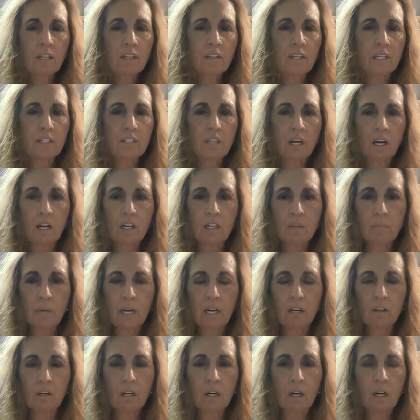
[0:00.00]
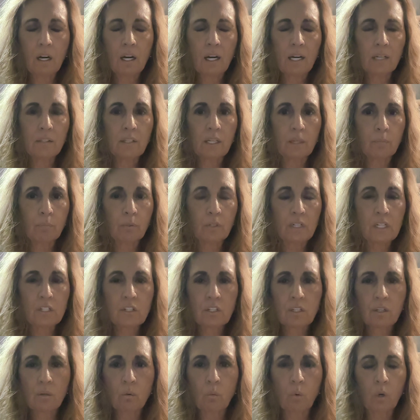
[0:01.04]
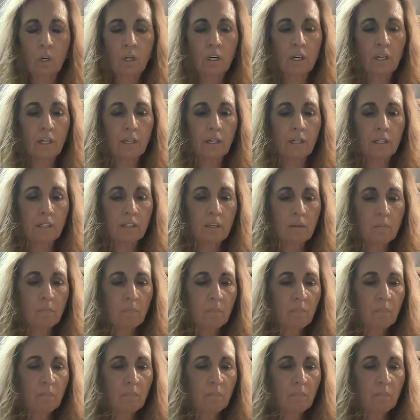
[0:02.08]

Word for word: they talk about God, they preach the word,